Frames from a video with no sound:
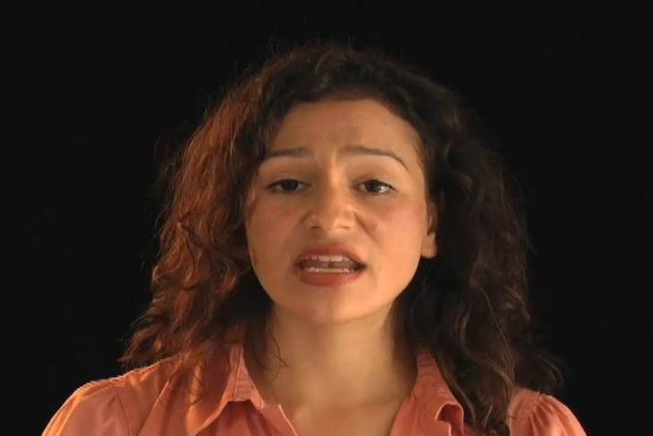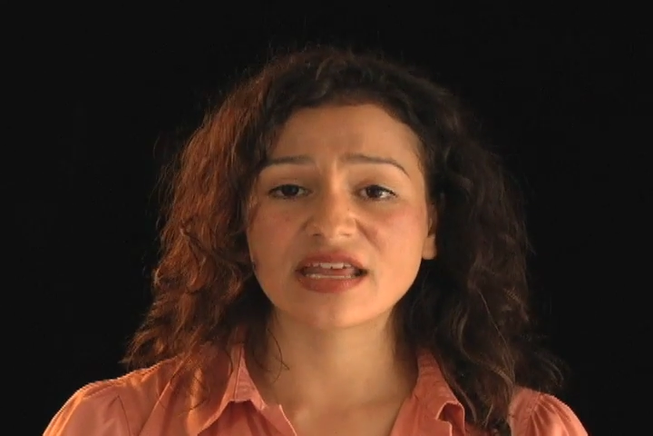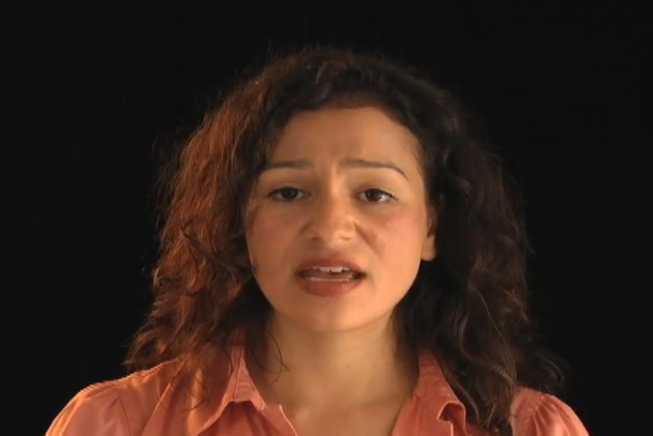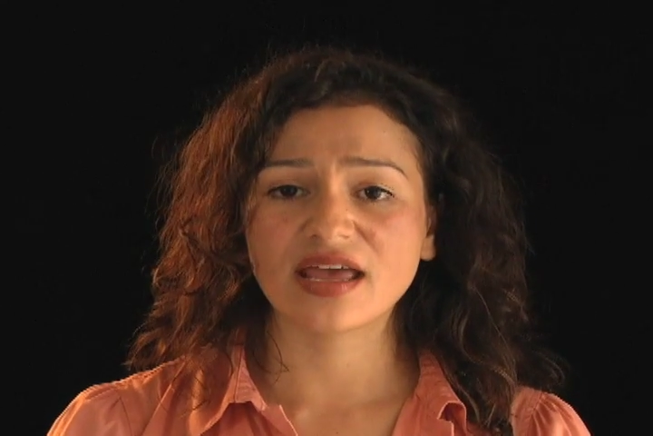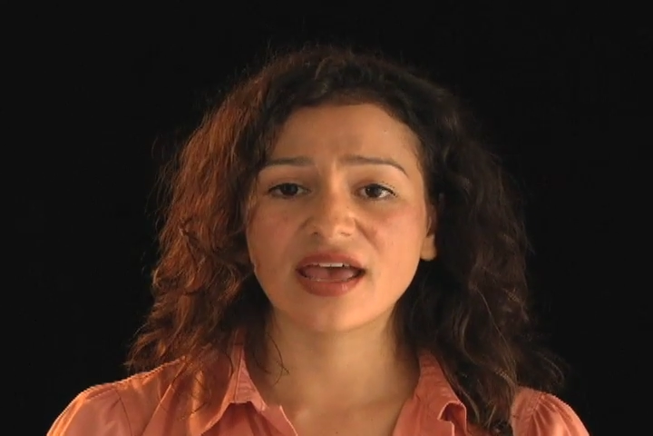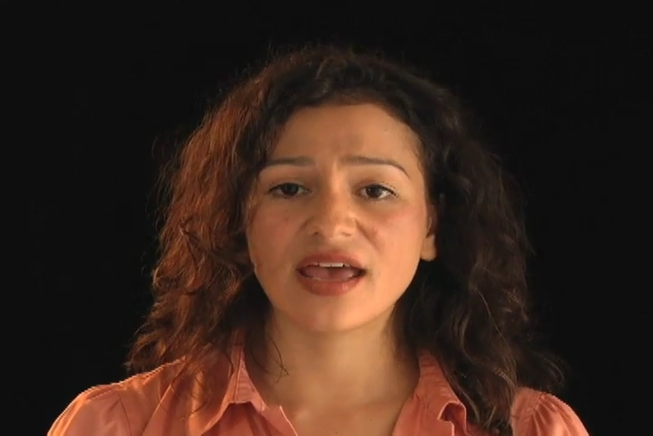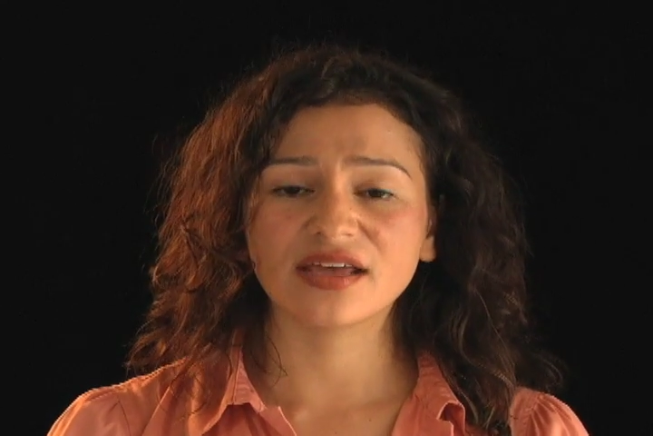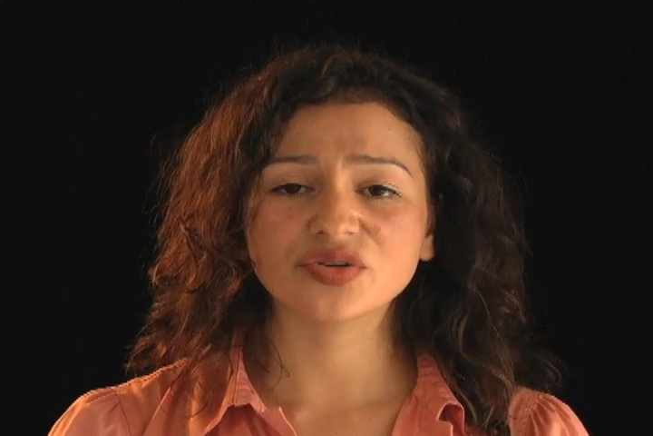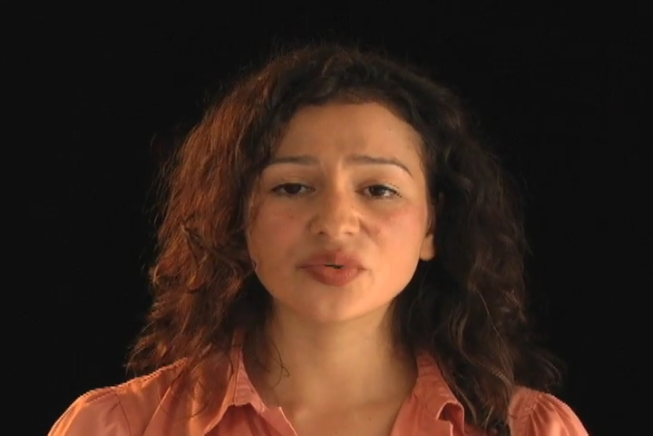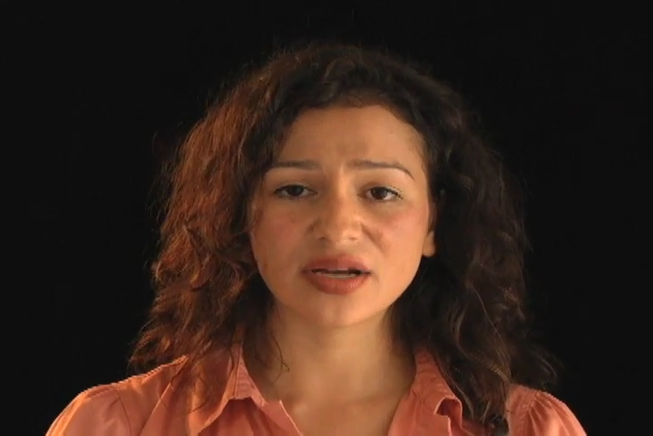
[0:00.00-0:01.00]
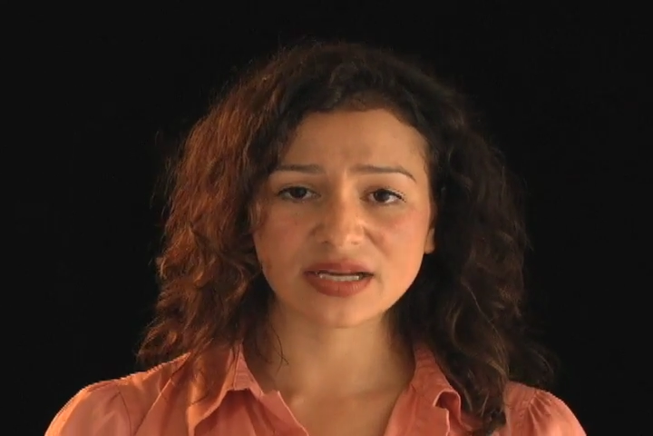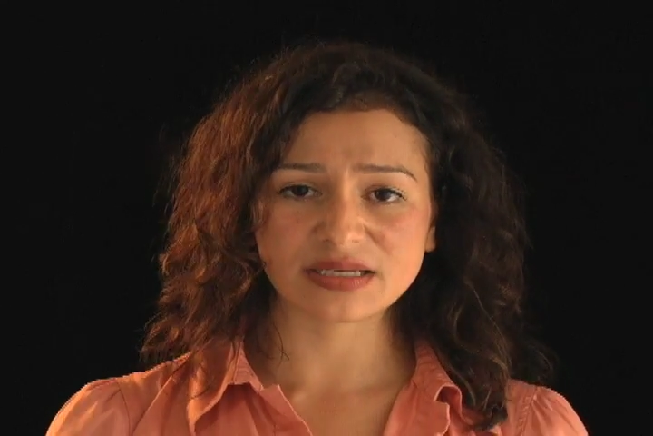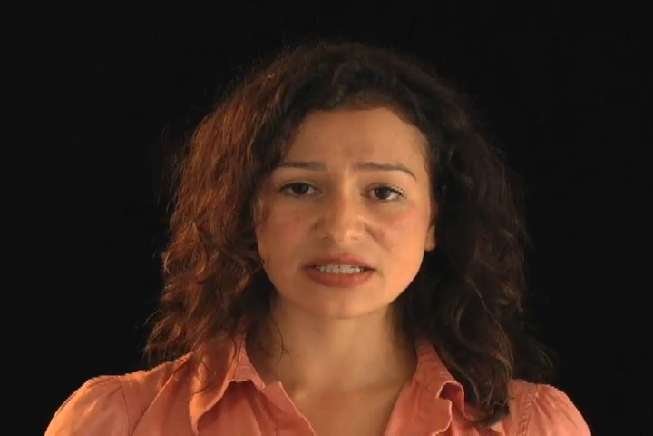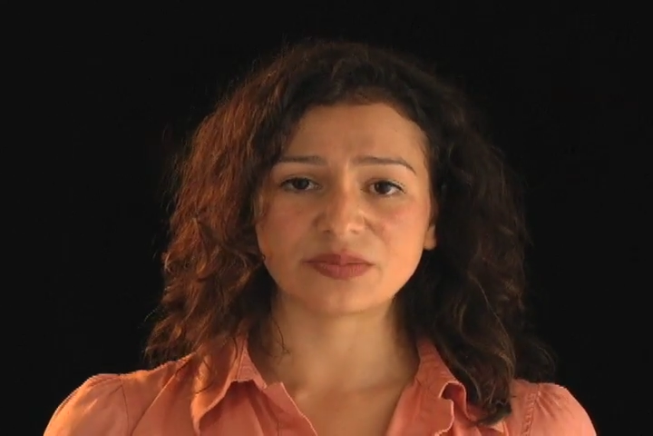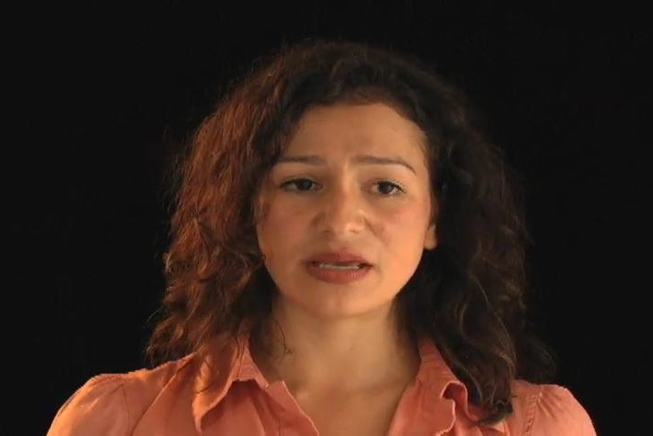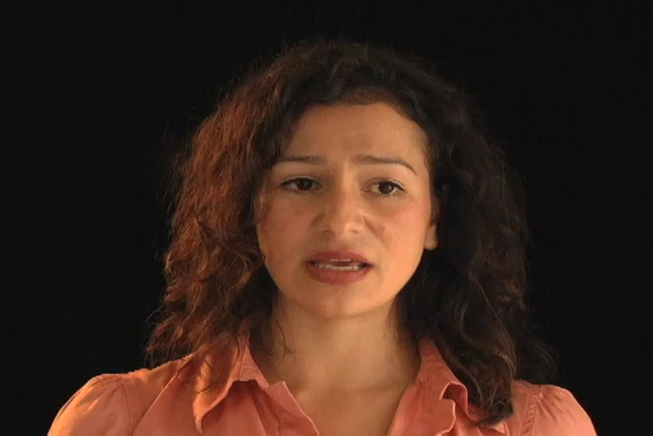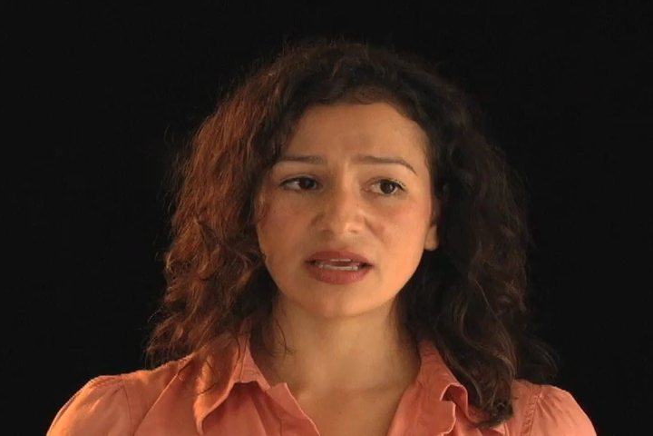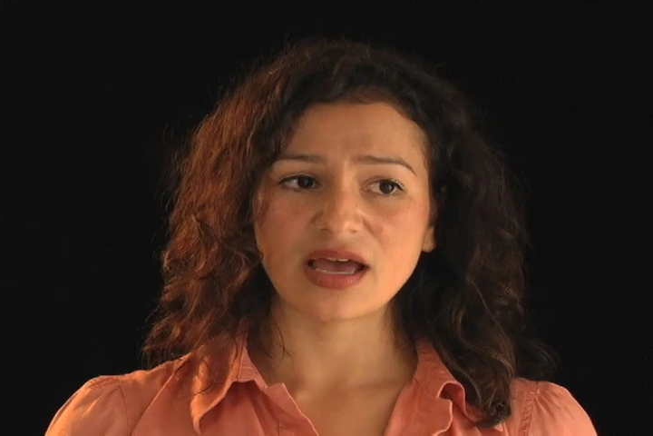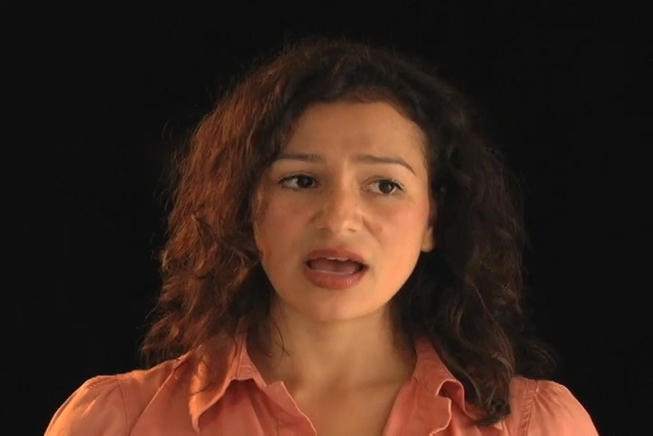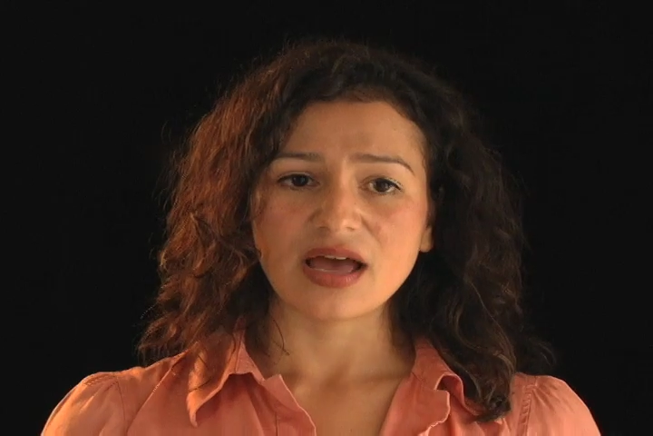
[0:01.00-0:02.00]
it in and you want it to
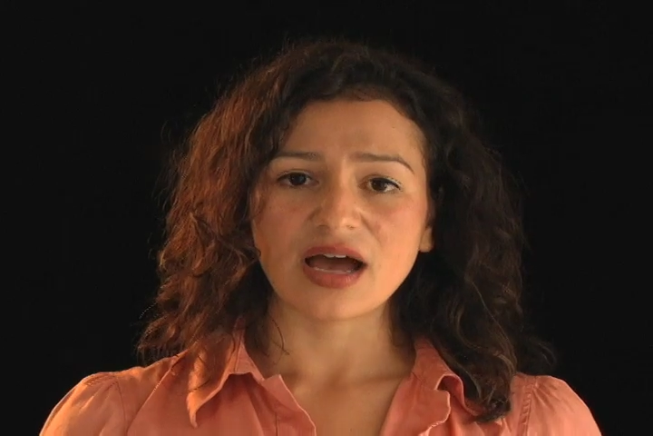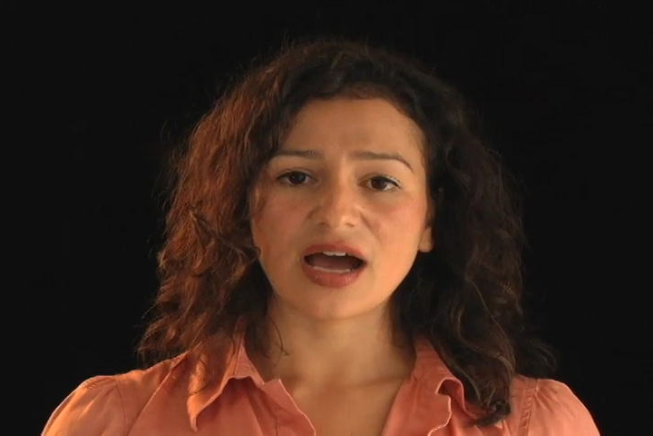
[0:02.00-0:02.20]
be